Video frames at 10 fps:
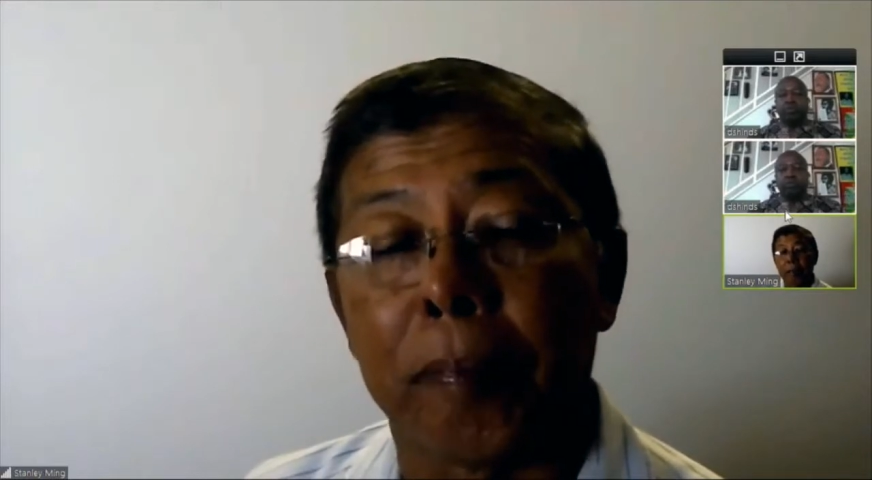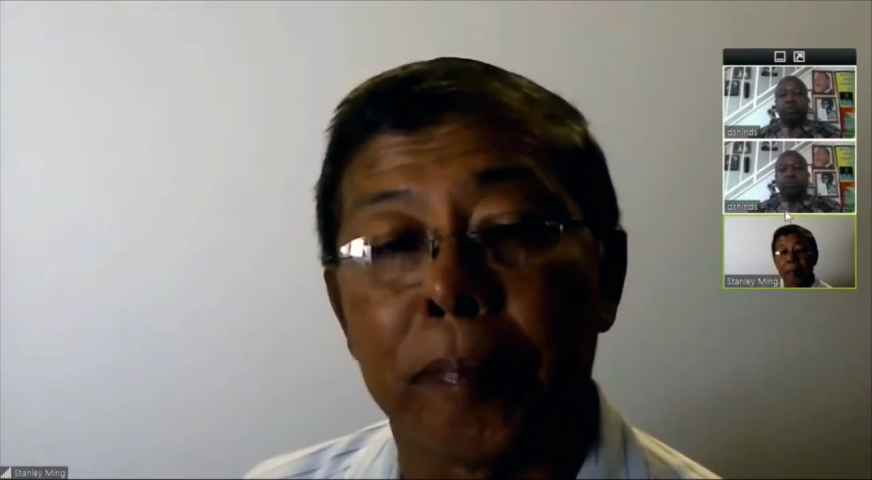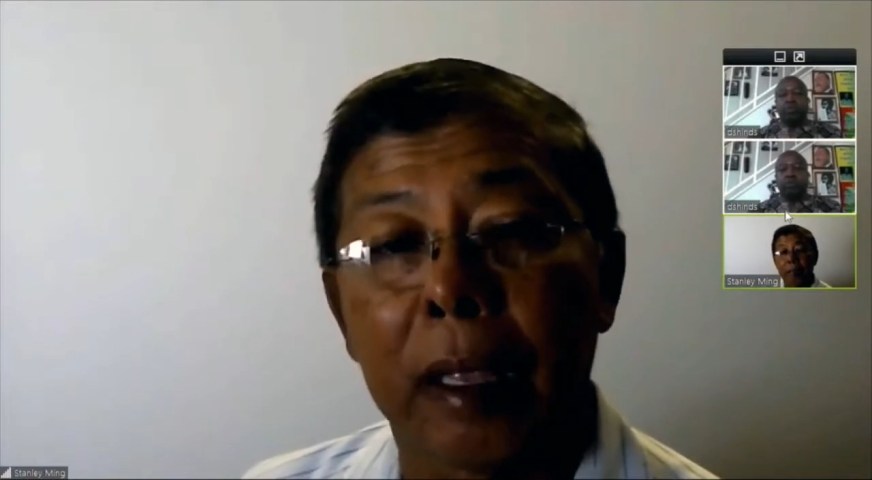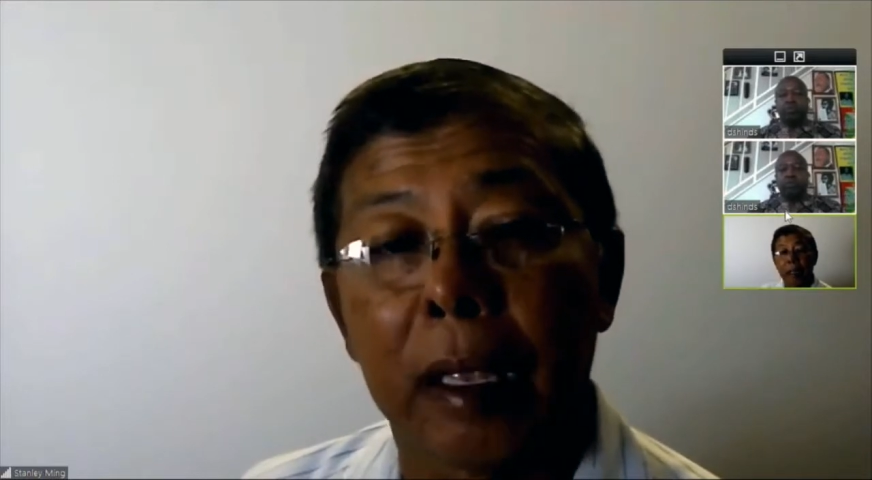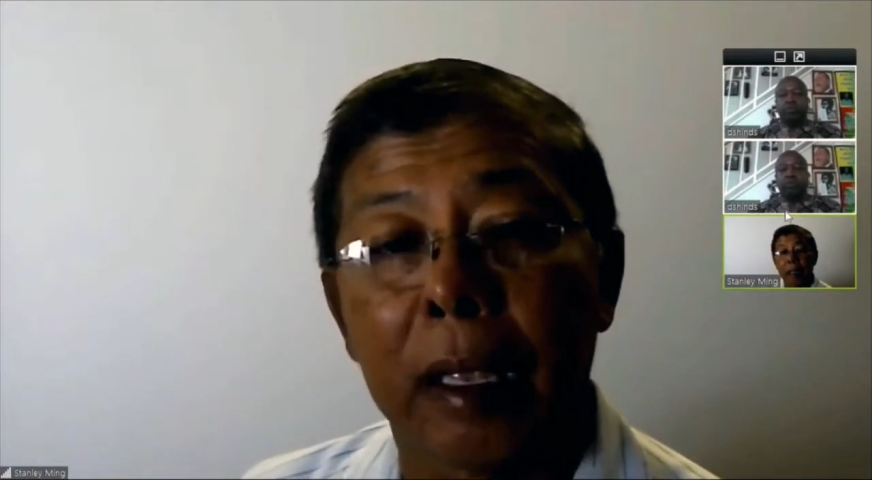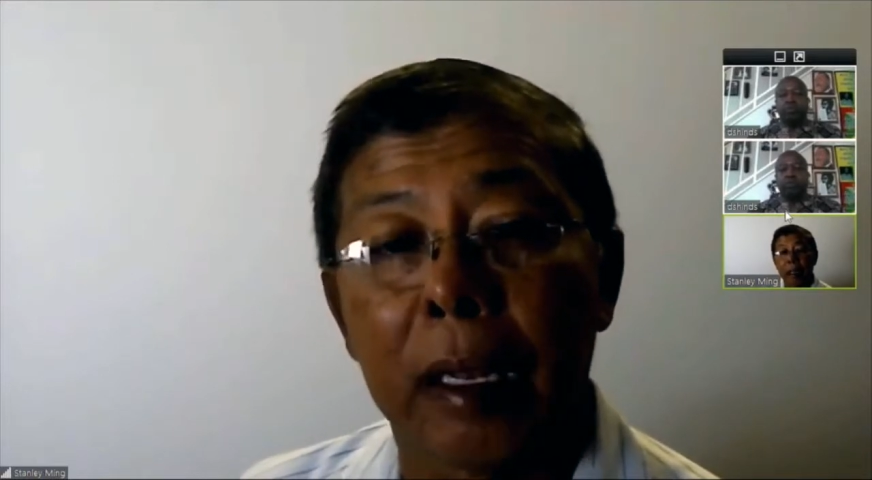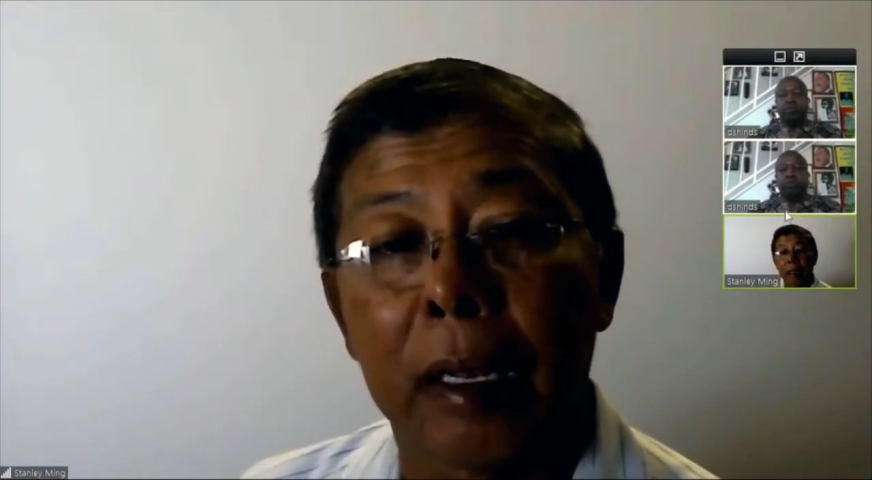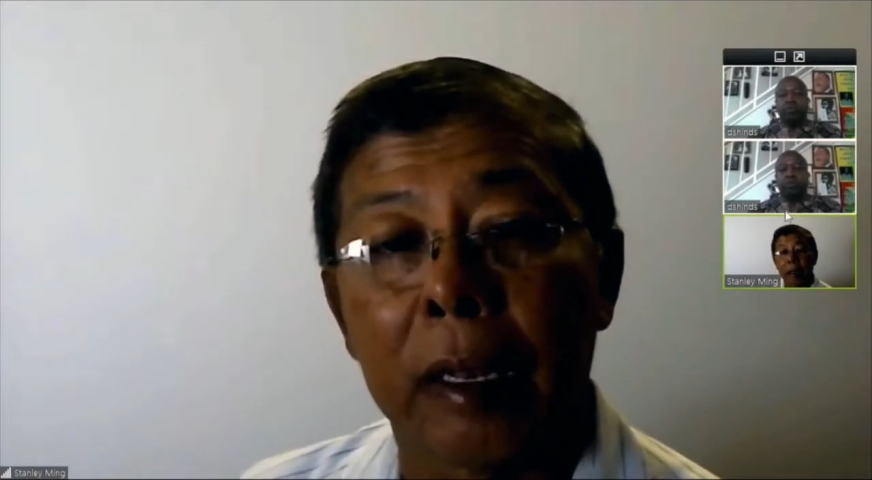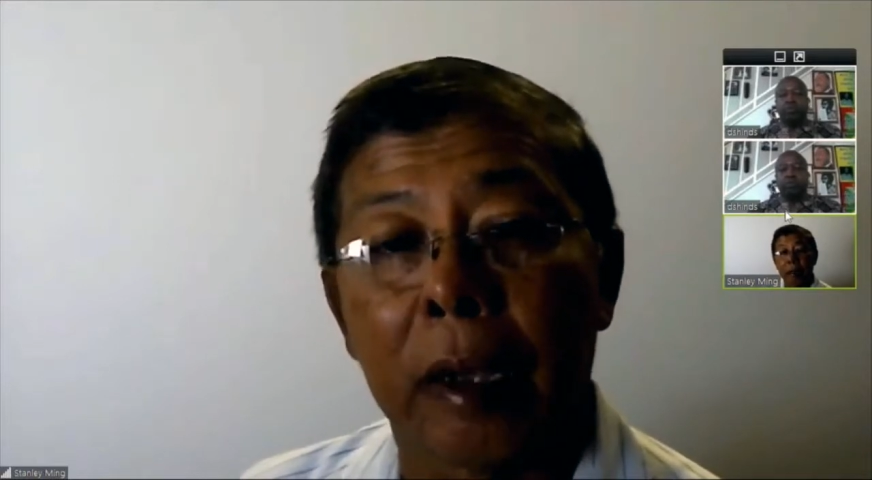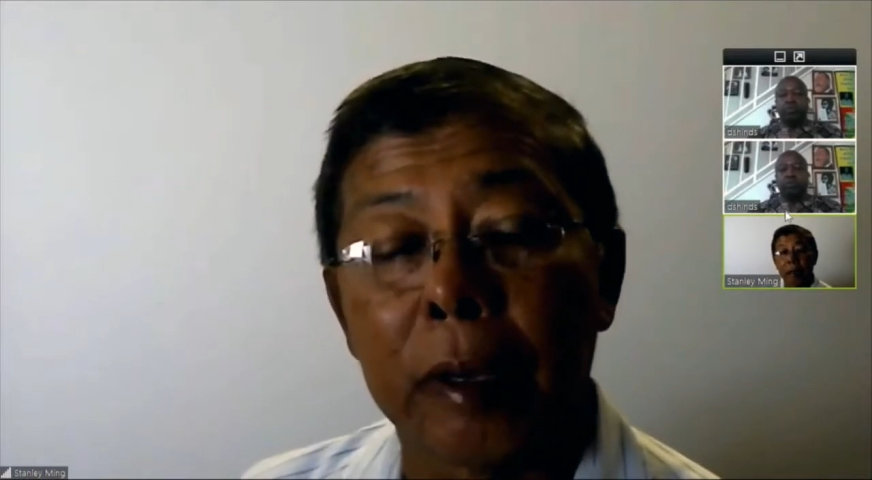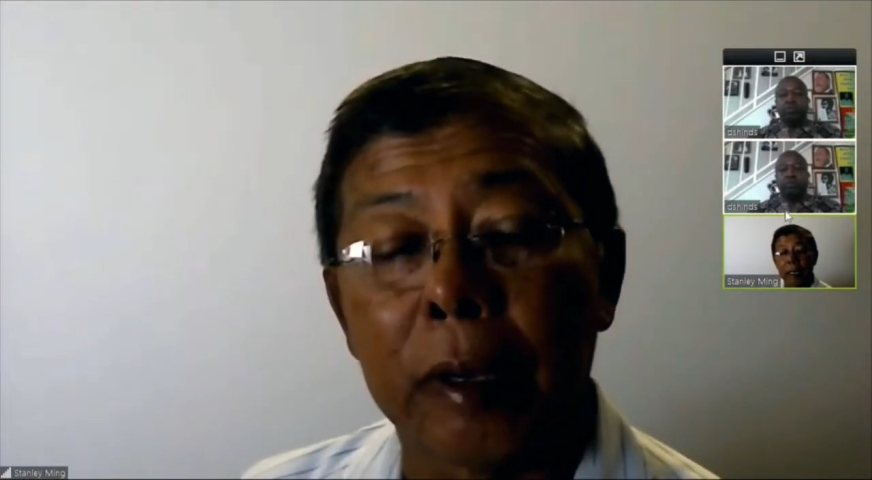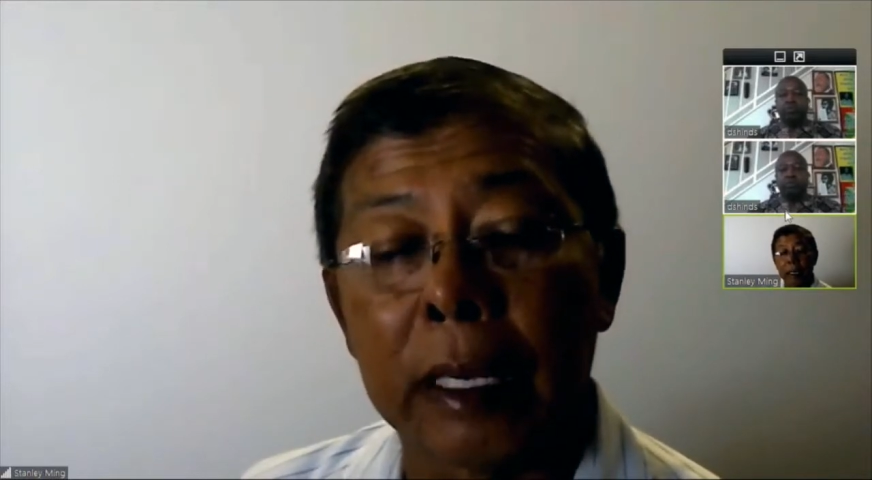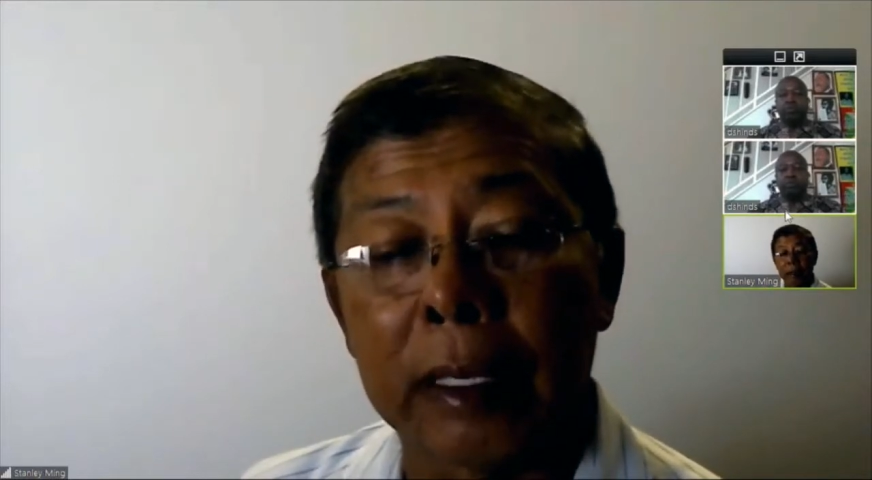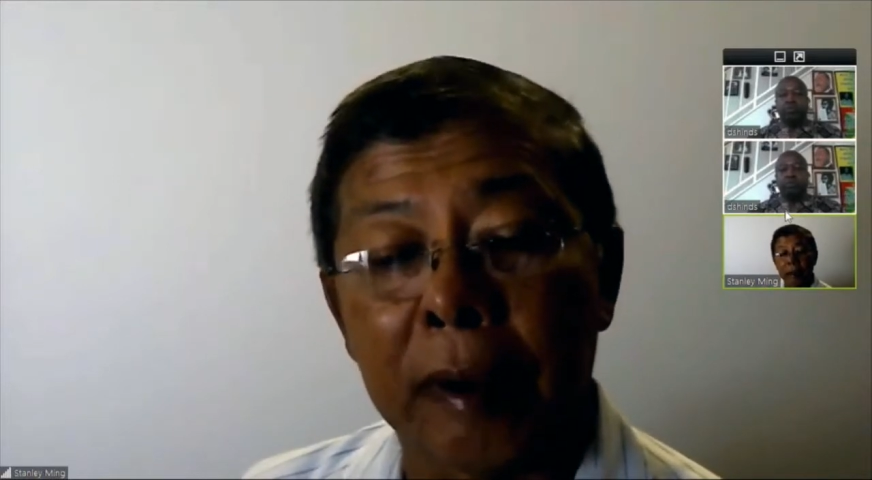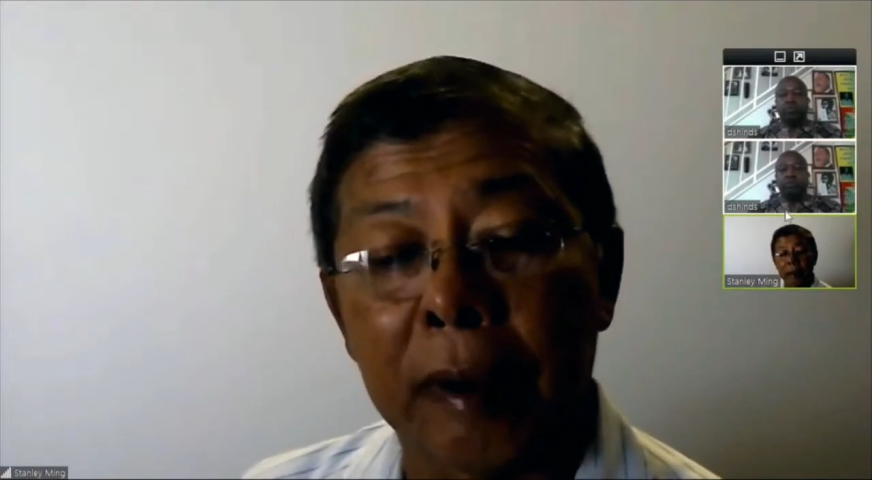Now, it is very
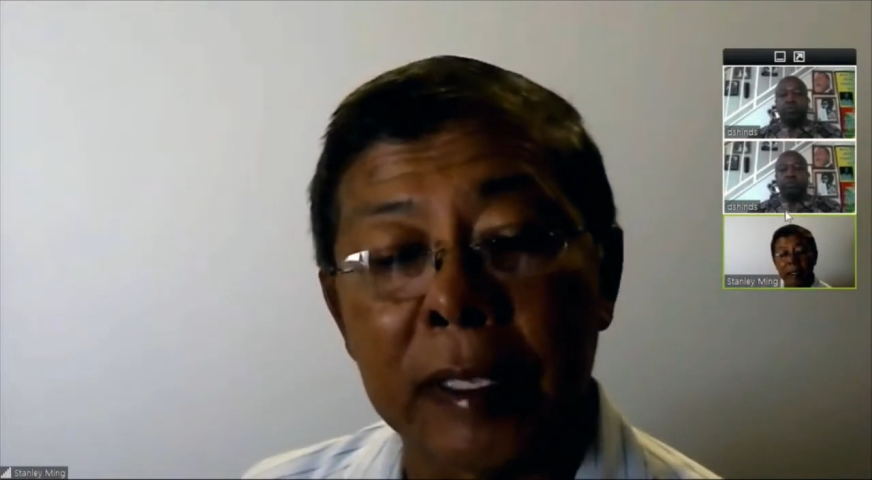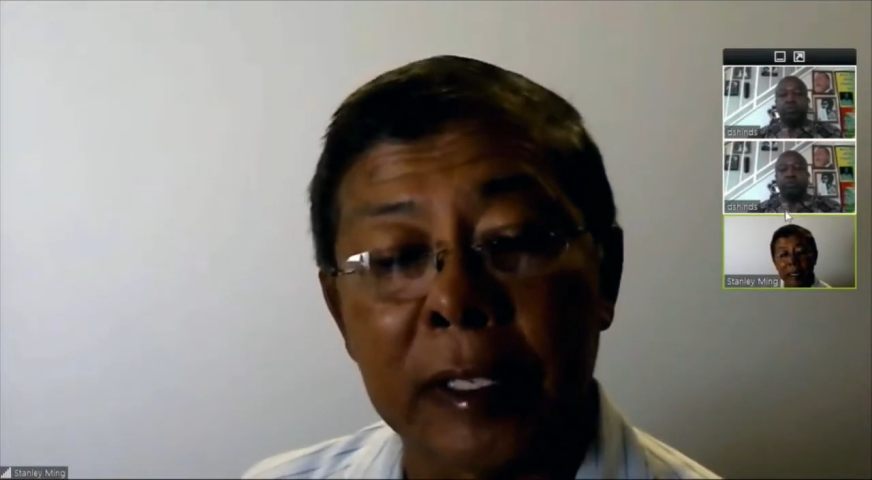sad